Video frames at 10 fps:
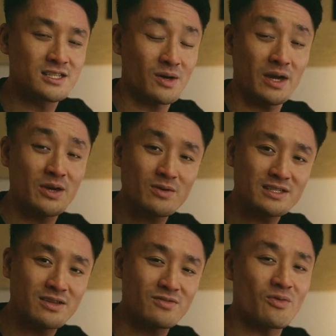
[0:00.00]
So I
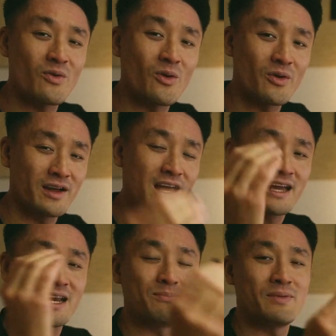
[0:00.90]
use it for
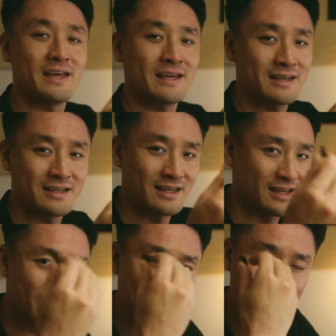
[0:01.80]
clipping
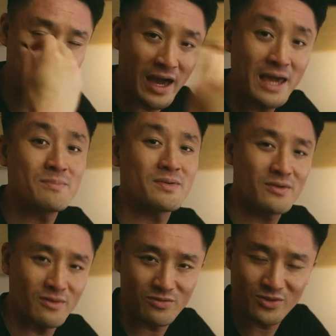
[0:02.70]
the
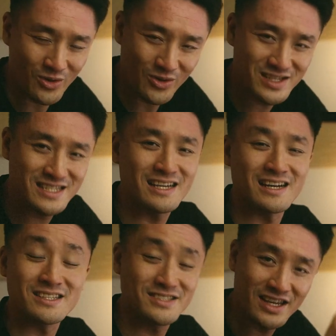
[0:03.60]
paper, of course,
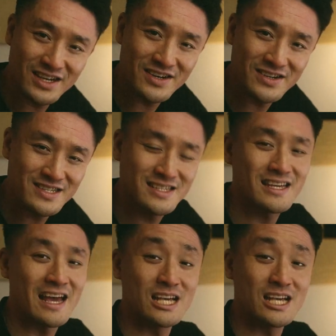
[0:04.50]
stickers,